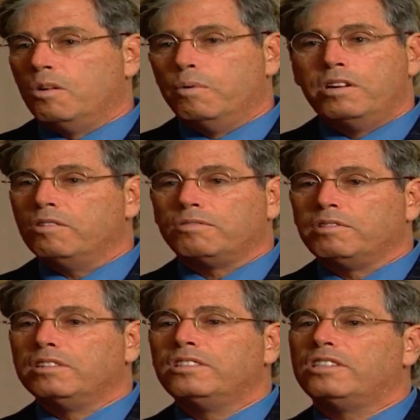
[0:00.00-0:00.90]
we don't
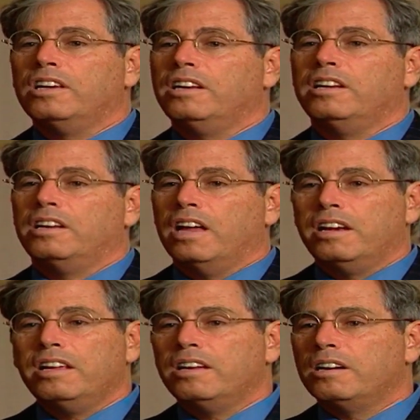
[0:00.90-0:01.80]
really see any
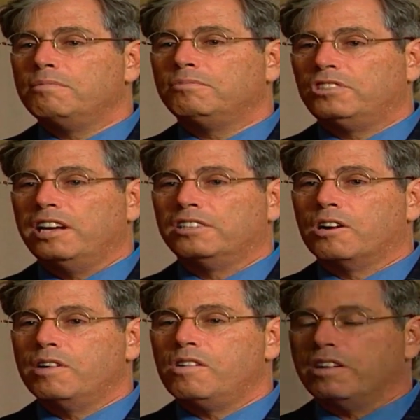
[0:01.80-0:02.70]
change
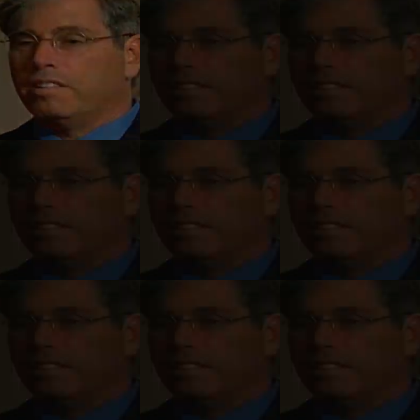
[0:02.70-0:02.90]
going on.